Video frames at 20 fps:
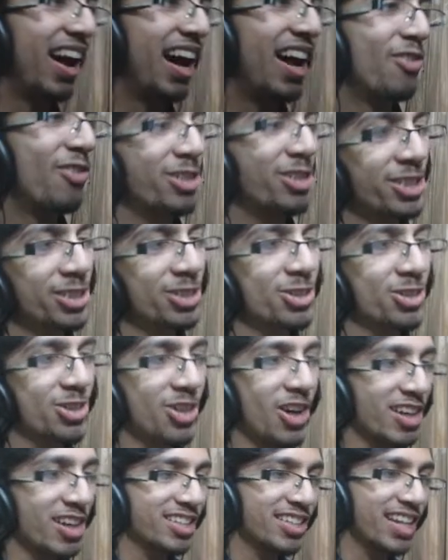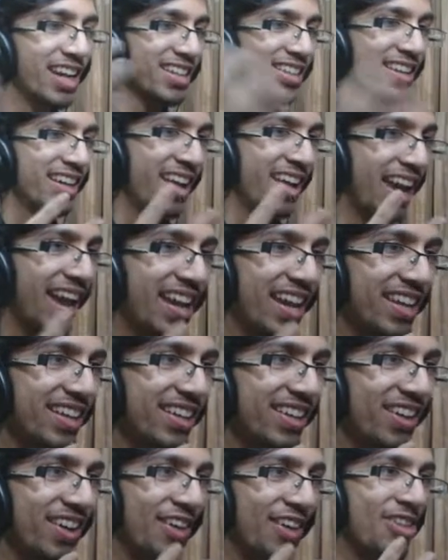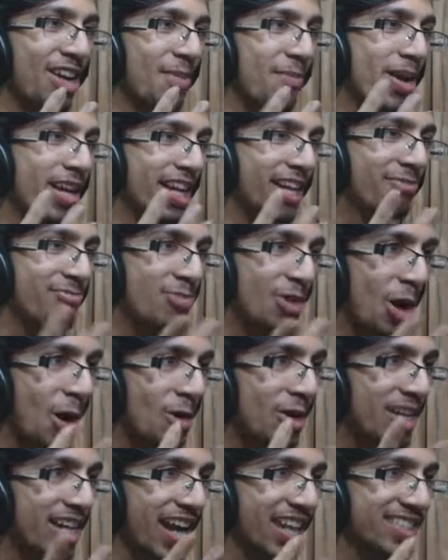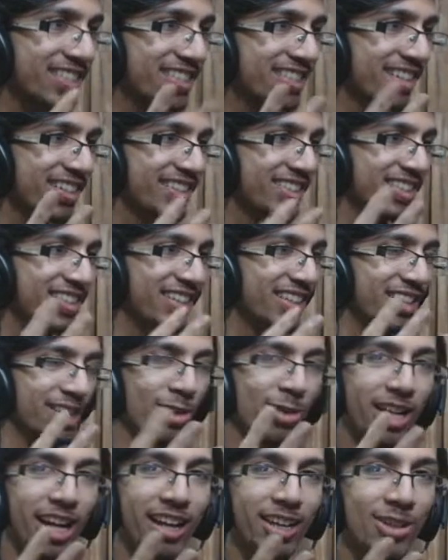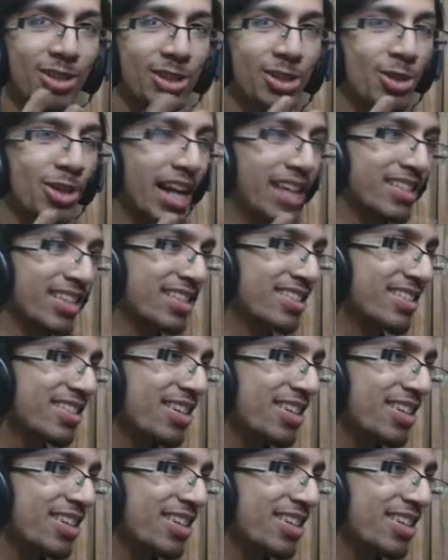I wanted to talk that, hey, we are making progress. You guys can